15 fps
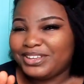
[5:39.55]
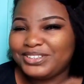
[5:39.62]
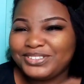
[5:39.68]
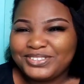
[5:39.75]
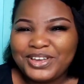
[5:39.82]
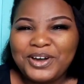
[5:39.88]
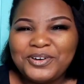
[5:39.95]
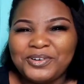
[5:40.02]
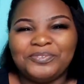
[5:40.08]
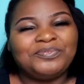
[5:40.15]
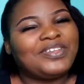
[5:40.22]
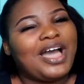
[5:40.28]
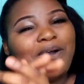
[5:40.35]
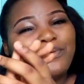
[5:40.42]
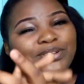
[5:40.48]
So
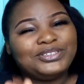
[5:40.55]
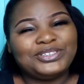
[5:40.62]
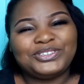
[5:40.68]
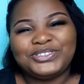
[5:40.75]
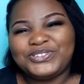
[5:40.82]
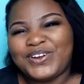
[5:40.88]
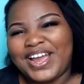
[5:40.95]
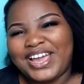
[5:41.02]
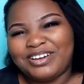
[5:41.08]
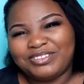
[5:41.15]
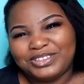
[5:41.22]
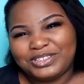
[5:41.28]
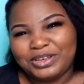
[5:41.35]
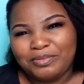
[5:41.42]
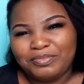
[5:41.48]
I want you to try
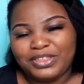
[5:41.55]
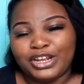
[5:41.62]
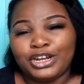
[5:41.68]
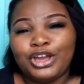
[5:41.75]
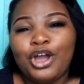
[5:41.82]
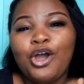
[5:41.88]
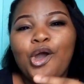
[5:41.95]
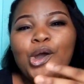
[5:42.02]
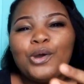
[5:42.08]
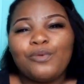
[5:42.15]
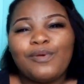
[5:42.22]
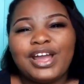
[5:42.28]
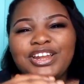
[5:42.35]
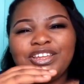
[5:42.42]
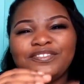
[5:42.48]
out something.
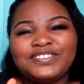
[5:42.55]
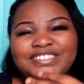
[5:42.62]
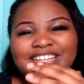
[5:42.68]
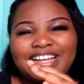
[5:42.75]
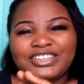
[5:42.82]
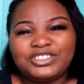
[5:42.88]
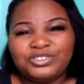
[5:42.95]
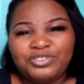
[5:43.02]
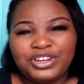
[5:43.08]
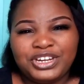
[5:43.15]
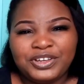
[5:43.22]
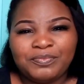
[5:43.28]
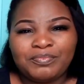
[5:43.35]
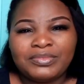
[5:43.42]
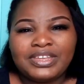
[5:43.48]
When you start
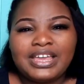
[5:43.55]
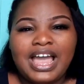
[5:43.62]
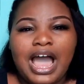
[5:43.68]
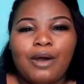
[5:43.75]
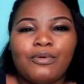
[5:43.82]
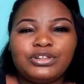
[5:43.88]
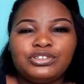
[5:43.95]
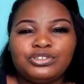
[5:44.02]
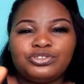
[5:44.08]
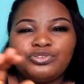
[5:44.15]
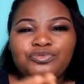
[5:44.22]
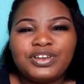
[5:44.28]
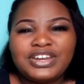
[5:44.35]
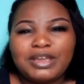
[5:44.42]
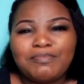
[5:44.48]
reading, I want you
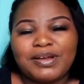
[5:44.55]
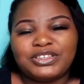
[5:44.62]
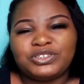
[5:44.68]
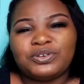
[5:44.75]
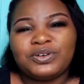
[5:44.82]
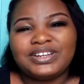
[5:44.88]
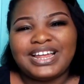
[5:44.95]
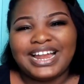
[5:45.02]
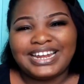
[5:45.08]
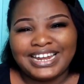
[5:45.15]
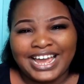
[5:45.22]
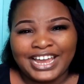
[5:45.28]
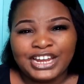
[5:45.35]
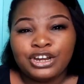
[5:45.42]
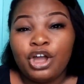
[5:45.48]
to read a particular
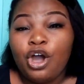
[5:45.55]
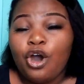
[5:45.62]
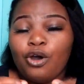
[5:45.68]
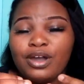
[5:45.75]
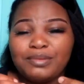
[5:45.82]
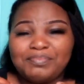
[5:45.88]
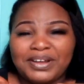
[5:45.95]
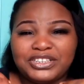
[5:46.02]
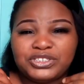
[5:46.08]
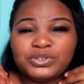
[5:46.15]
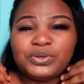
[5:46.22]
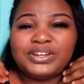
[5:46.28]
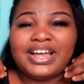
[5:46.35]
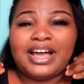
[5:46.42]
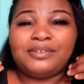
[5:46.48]
line or a
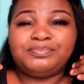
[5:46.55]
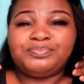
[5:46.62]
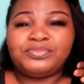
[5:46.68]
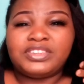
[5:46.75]
particular